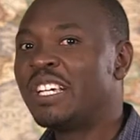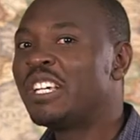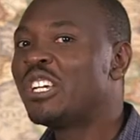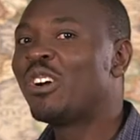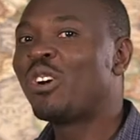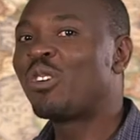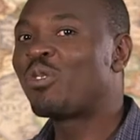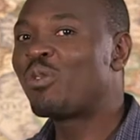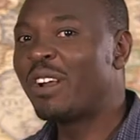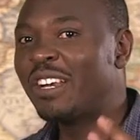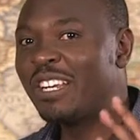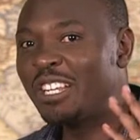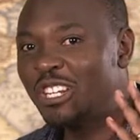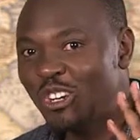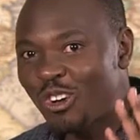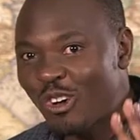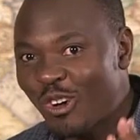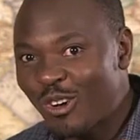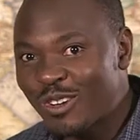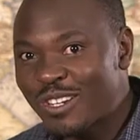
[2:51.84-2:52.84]
He already
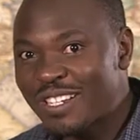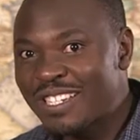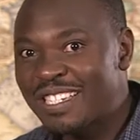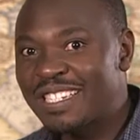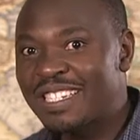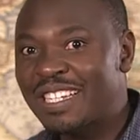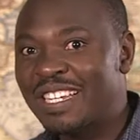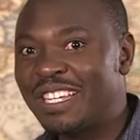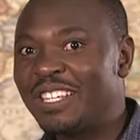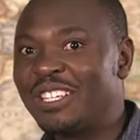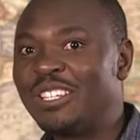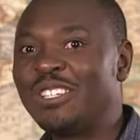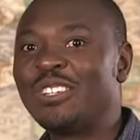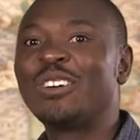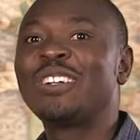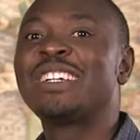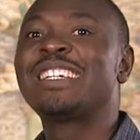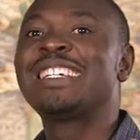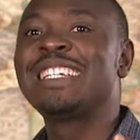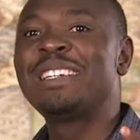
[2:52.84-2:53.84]
knows
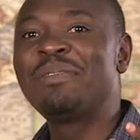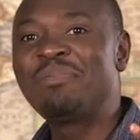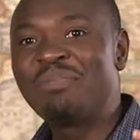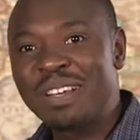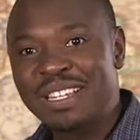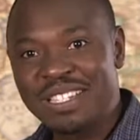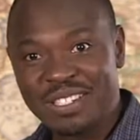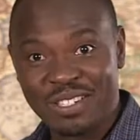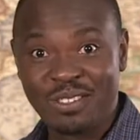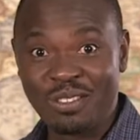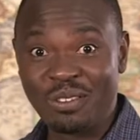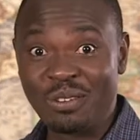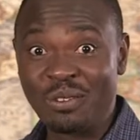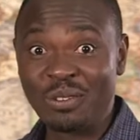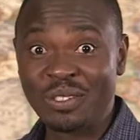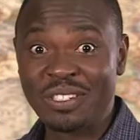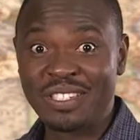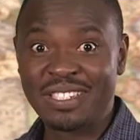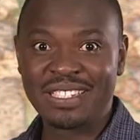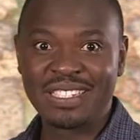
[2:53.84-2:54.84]
your deepest
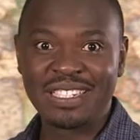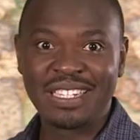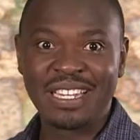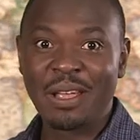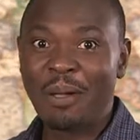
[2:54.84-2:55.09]
thoughts,